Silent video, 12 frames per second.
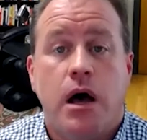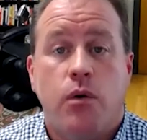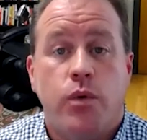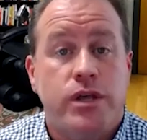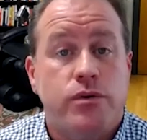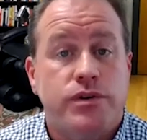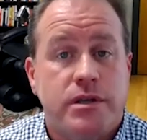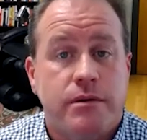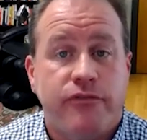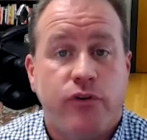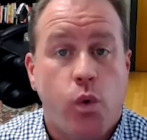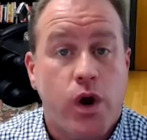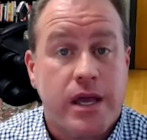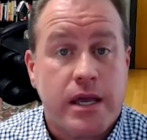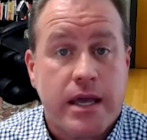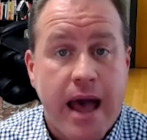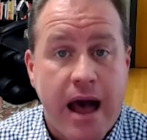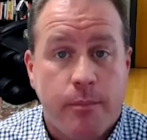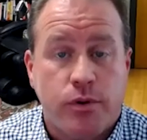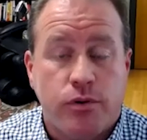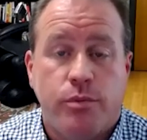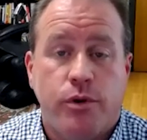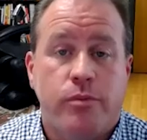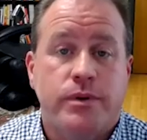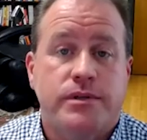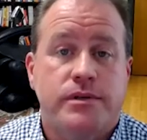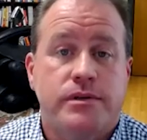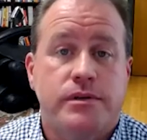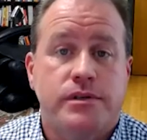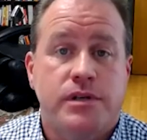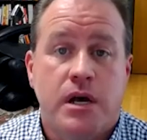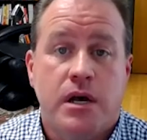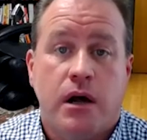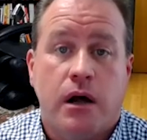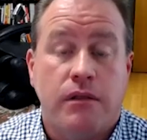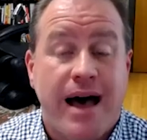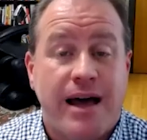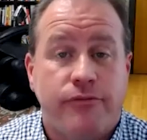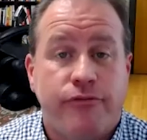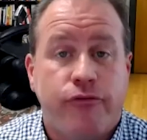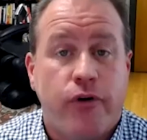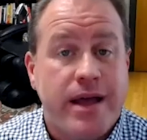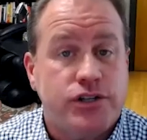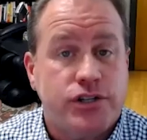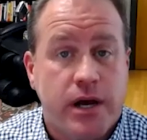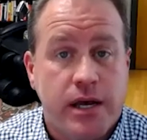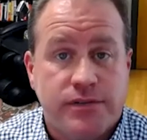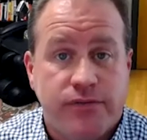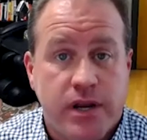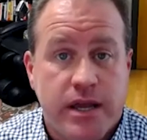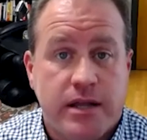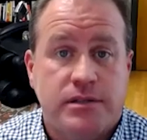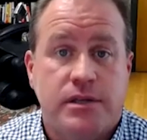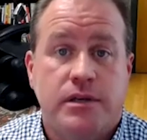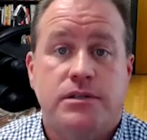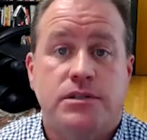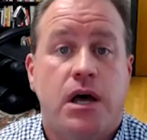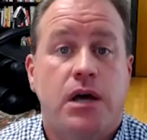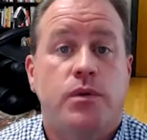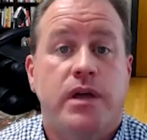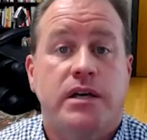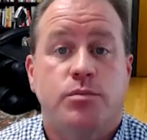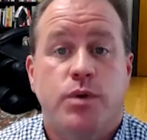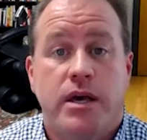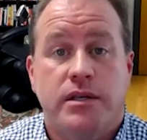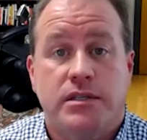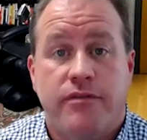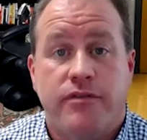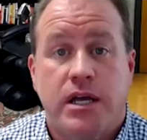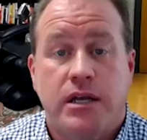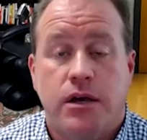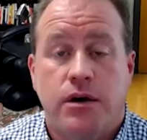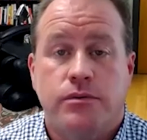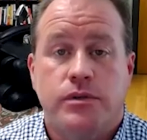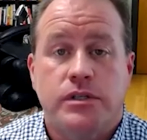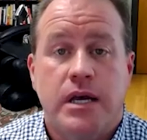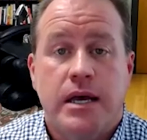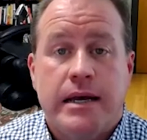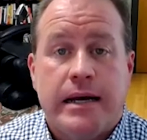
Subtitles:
We use them for working capital purposes. A lot of franchise financing is done with SBA 7A loans.